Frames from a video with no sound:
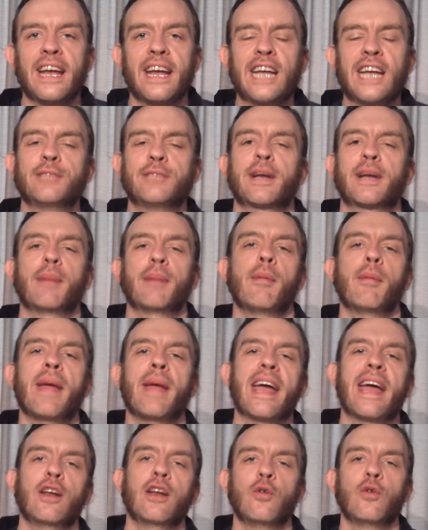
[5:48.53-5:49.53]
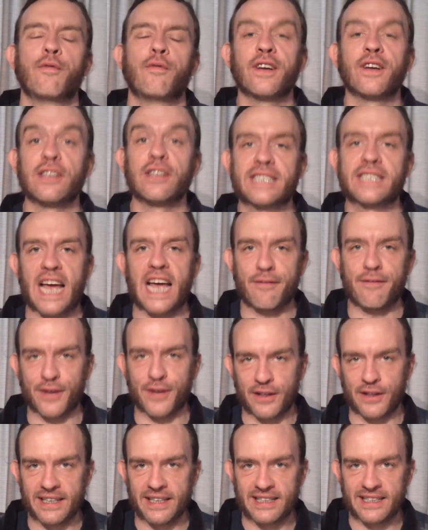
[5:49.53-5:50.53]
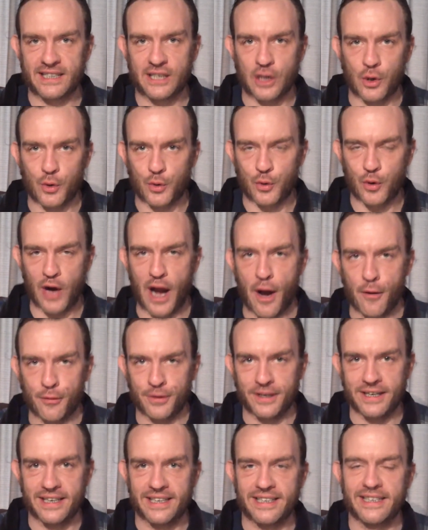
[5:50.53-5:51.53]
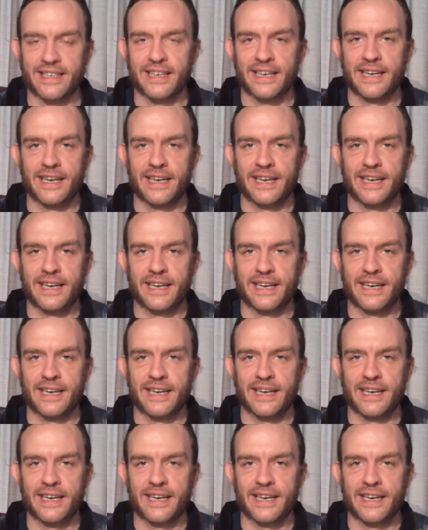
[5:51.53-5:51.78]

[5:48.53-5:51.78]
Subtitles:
he's become a man who philosophically is so grounded